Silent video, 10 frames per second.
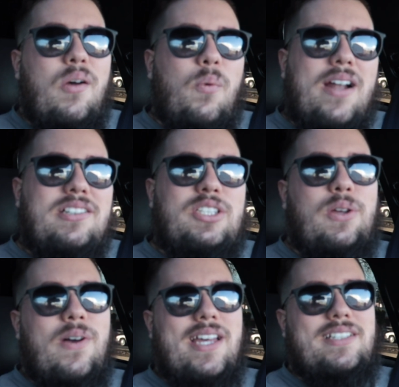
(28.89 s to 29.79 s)
why don't you
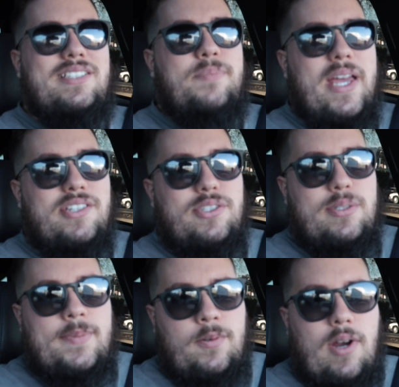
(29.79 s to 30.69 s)
go ahead and smash the
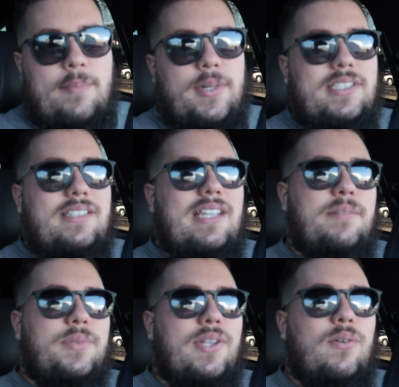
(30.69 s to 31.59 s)
subscribe button
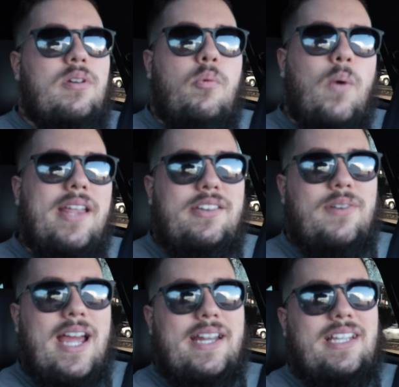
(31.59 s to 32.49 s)
down below, and while
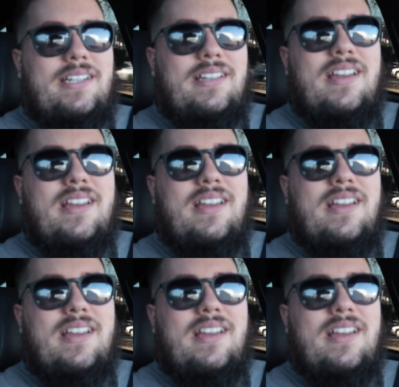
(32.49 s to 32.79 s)
you're at it,